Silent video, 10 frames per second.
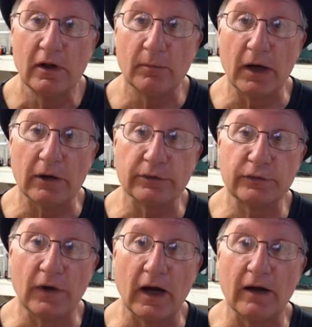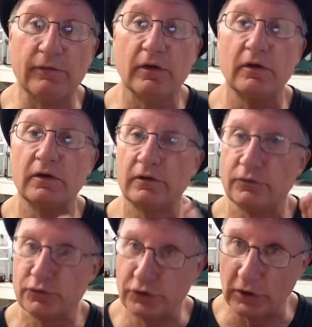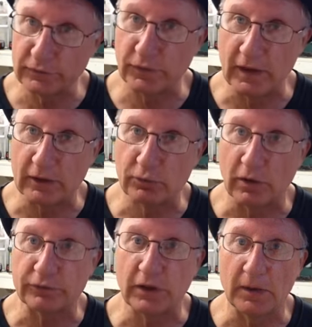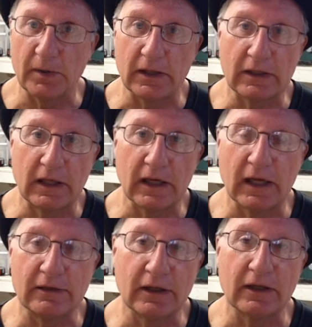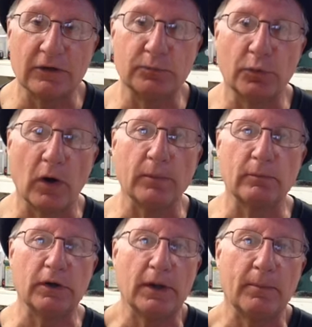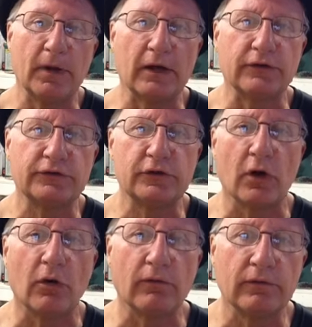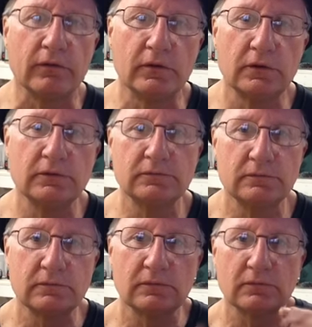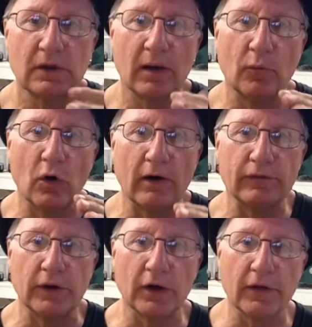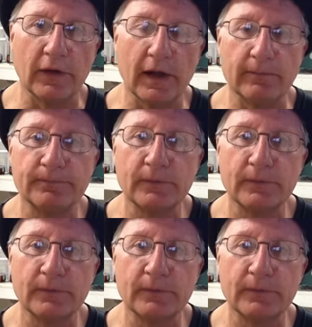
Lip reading: The BIOS 5, just for that 12 centimeter kit, I think is probably a better stove. And I'm waffling on that.